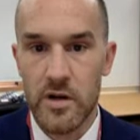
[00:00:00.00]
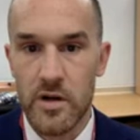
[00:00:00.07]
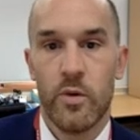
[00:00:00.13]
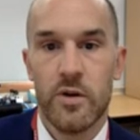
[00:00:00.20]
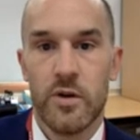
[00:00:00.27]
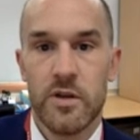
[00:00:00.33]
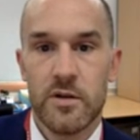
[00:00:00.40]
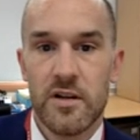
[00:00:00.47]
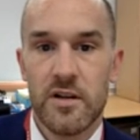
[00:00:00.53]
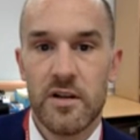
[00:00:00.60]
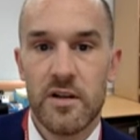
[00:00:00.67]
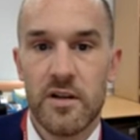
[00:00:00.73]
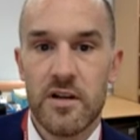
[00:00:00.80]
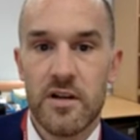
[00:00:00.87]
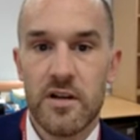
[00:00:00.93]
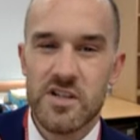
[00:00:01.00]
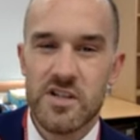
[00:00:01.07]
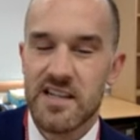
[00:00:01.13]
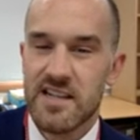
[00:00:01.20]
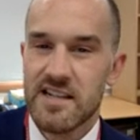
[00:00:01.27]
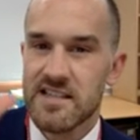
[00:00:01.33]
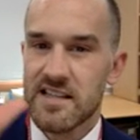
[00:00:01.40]
When you click on storage, it
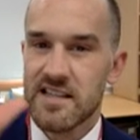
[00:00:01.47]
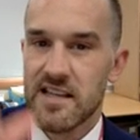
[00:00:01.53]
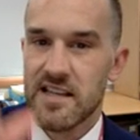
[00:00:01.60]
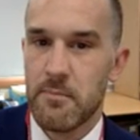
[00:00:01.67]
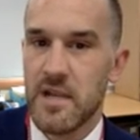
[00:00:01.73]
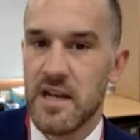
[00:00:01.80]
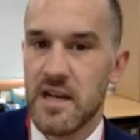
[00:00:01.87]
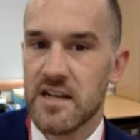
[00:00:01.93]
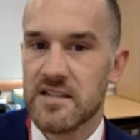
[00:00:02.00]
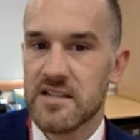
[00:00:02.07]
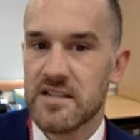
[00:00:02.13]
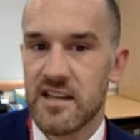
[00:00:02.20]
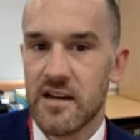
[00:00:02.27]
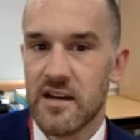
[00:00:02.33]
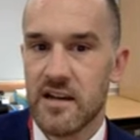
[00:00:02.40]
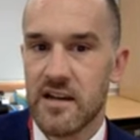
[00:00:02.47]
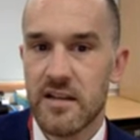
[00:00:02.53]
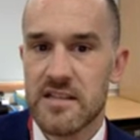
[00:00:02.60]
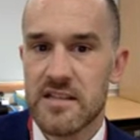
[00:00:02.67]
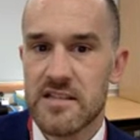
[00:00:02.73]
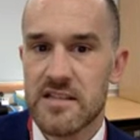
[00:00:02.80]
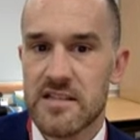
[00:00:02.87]
takes like a minute to
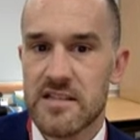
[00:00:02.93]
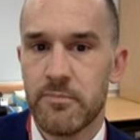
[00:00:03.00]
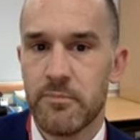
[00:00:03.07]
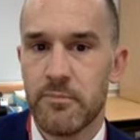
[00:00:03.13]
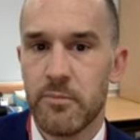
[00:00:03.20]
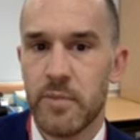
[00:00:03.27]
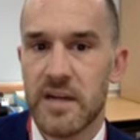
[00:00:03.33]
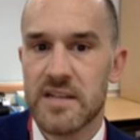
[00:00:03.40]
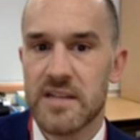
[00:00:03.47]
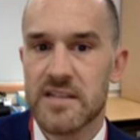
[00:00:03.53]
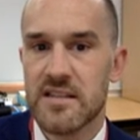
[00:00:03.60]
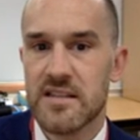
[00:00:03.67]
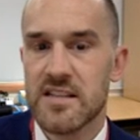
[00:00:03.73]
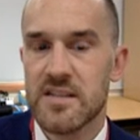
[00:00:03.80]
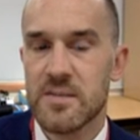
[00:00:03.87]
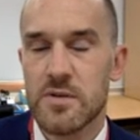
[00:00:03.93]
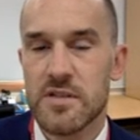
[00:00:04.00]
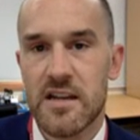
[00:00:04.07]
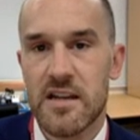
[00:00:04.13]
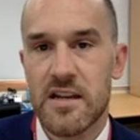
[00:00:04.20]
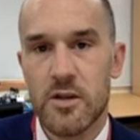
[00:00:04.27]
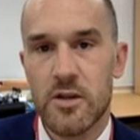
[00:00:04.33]
calculate, but this will
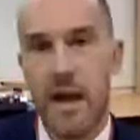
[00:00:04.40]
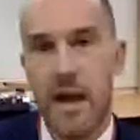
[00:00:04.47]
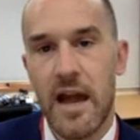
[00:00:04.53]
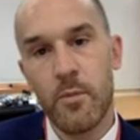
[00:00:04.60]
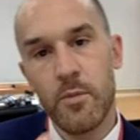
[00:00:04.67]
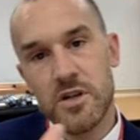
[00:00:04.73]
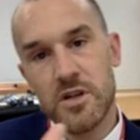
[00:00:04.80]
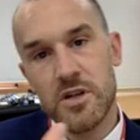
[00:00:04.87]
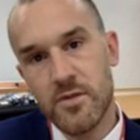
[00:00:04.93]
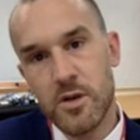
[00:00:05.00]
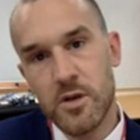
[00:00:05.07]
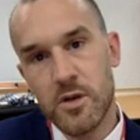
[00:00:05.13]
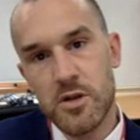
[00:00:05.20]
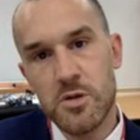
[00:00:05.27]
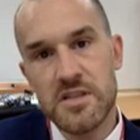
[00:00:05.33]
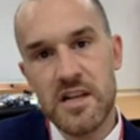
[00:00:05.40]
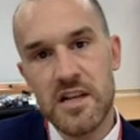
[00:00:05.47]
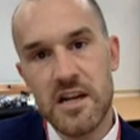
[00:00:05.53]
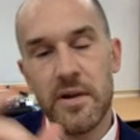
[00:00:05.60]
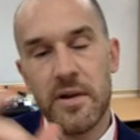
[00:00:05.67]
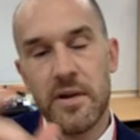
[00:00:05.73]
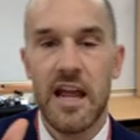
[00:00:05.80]
tell you how much have you used
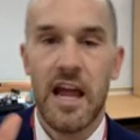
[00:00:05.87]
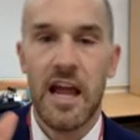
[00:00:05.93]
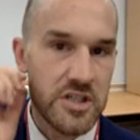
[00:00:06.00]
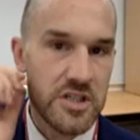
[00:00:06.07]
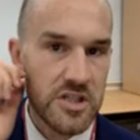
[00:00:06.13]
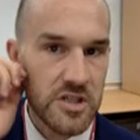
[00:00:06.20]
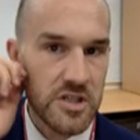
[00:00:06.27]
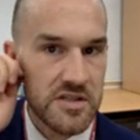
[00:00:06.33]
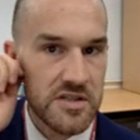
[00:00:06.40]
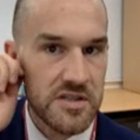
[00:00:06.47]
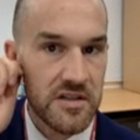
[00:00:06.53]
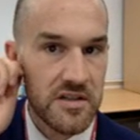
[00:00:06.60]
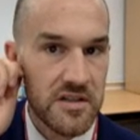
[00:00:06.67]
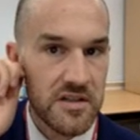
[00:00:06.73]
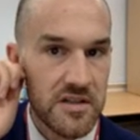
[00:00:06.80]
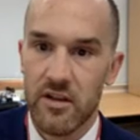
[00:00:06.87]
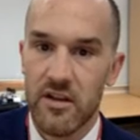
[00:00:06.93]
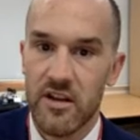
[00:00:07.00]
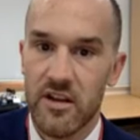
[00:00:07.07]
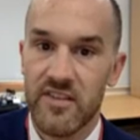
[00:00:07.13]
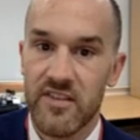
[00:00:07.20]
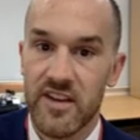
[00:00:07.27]
up and how much do you still have
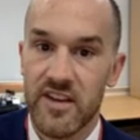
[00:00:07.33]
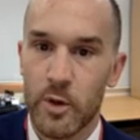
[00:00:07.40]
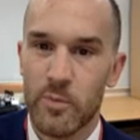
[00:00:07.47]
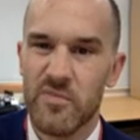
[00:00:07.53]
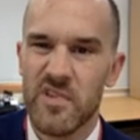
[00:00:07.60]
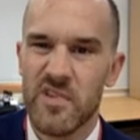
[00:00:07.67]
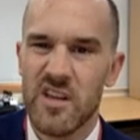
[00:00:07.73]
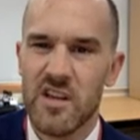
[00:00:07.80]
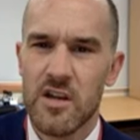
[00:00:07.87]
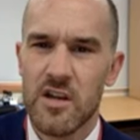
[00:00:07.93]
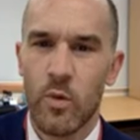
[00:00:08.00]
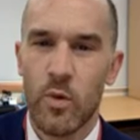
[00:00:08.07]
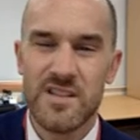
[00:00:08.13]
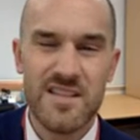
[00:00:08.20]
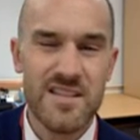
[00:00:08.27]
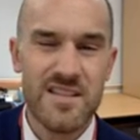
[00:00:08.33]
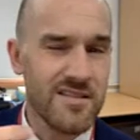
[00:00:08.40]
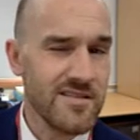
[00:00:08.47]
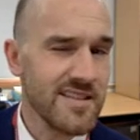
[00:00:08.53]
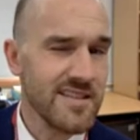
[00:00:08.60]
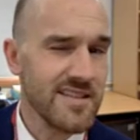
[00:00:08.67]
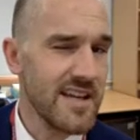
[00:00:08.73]
available. Once it
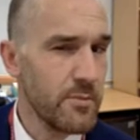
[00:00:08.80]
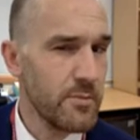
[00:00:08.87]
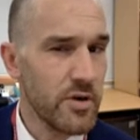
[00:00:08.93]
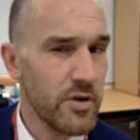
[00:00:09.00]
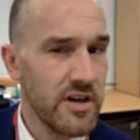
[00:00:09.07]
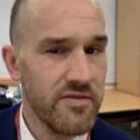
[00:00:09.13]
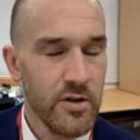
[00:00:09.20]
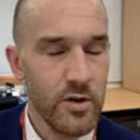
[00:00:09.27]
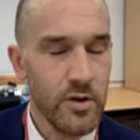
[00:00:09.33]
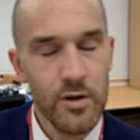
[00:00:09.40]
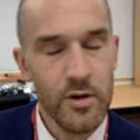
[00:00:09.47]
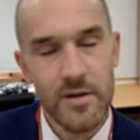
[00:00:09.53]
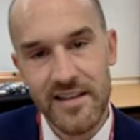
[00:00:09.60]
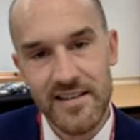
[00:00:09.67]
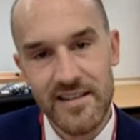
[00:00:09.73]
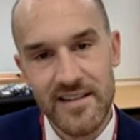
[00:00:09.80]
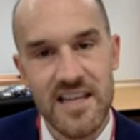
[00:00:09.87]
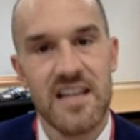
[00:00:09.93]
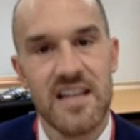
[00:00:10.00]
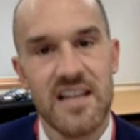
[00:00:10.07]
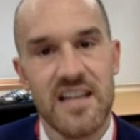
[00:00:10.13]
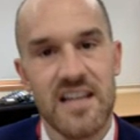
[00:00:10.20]
starts getting pretty full, like let's
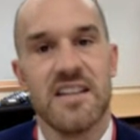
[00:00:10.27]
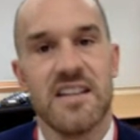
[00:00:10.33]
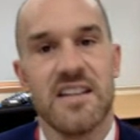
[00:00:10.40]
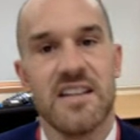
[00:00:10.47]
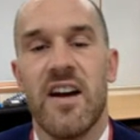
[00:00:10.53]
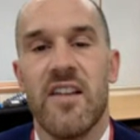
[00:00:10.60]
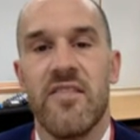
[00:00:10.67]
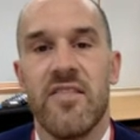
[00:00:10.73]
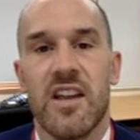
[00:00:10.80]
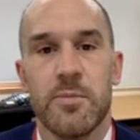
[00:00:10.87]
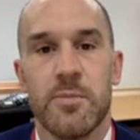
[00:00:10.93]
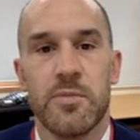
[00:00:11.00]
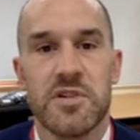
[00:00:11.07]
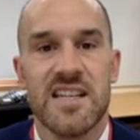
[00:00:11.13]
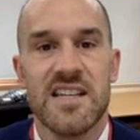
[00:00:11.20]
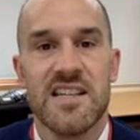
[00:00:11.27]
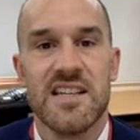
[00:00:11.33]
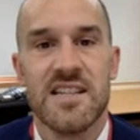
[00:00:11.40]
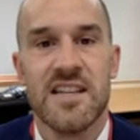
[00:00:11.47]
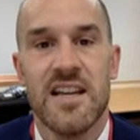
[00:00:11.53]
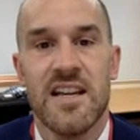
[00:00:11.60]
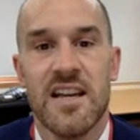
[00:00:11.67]
say 75–80%,
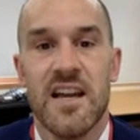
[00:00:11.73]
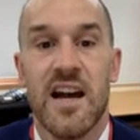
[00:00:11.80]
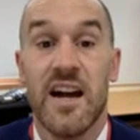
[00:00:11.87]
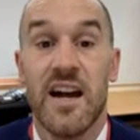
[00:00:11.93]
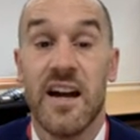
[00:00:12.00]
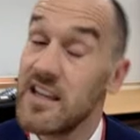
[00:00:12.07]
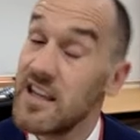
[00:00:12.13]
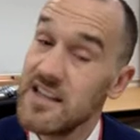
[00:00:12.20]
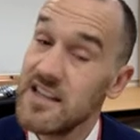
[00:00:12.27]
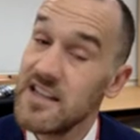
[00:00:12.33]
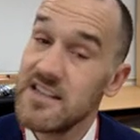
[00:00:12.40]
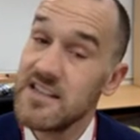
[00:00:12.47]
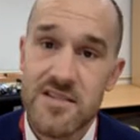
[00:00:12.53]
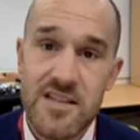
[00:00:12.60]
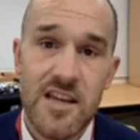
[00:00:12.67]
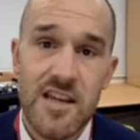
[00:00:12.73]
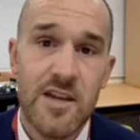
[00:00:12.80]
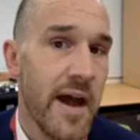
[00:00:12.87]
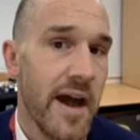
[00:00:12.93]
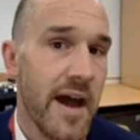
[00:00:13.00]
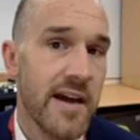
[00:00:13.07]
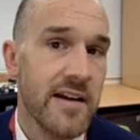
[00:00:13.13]
it can start to
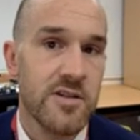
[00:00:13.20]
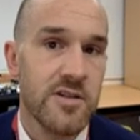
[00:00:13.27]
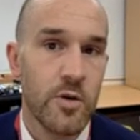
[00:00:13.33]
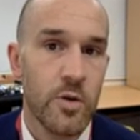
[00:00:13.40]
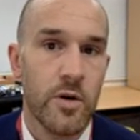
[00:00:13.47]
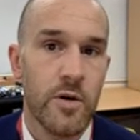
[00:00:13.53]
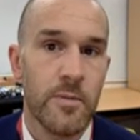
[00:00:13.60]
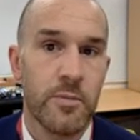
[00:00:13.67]
impact your